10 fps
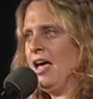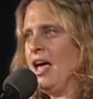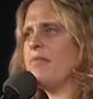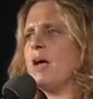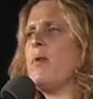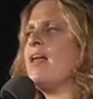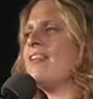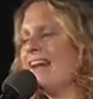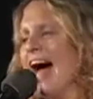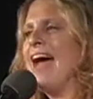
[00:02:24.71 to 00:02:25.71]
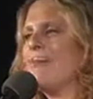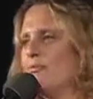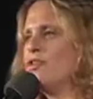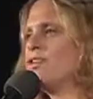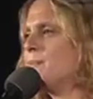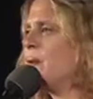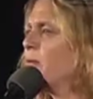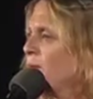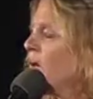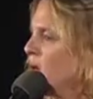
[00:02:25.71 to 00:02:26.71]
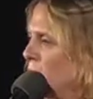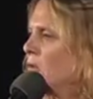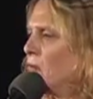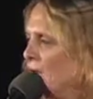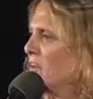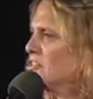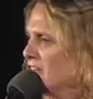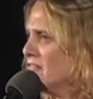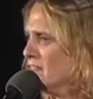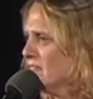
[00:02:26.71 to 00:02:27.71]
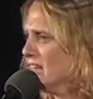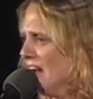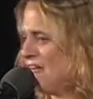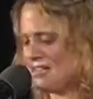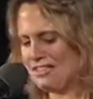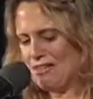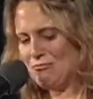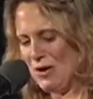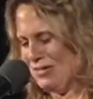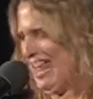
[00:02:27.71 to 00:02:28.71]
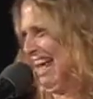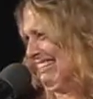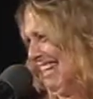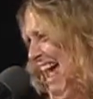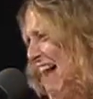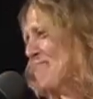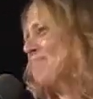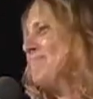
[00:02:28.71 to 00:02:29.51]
And they went, and the guy took his pen, he went, oh, all right, David Sedaris, and then wrote that down.